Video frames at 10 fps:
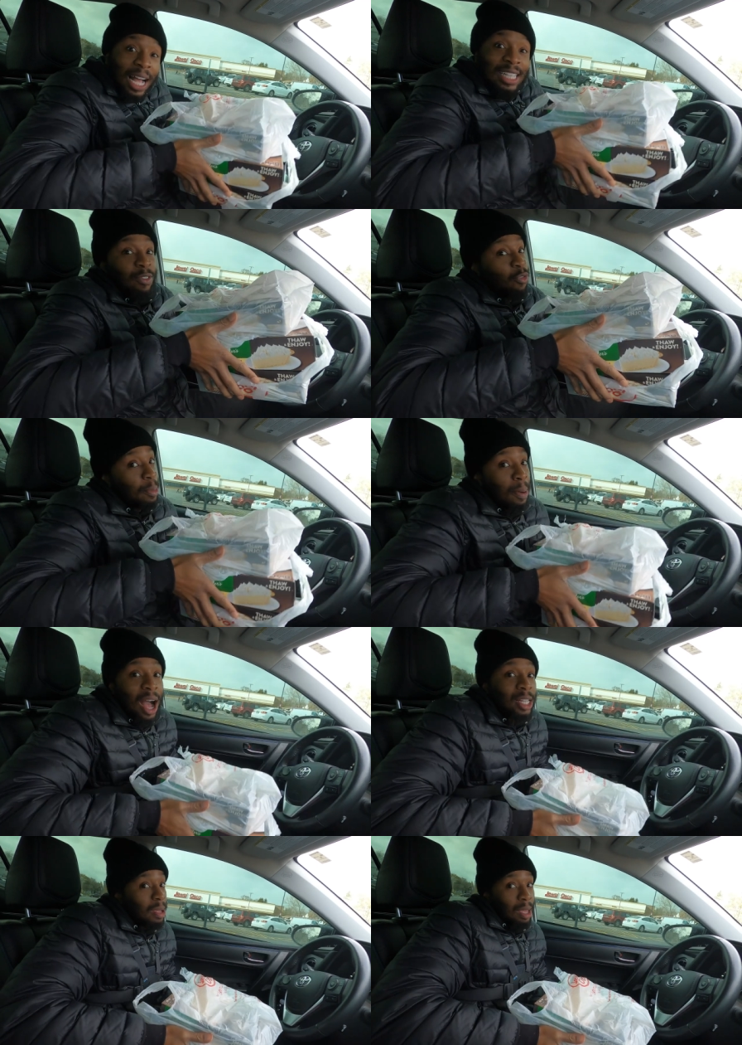we got some free
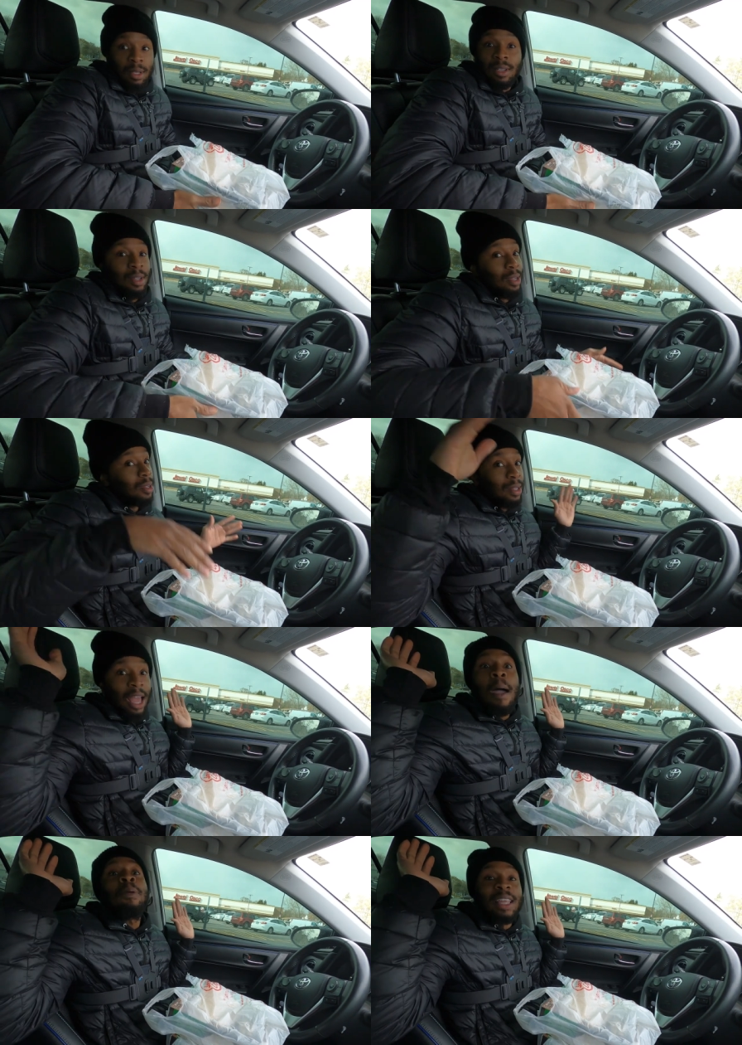pies, baby.
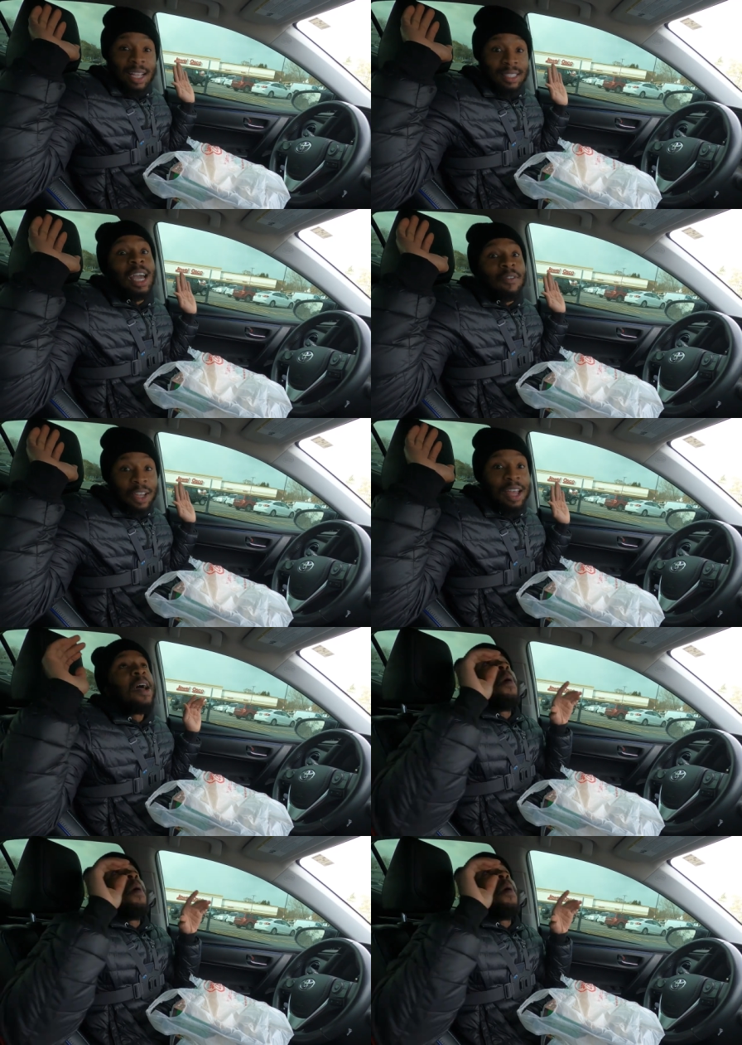Happy Thanksgiving.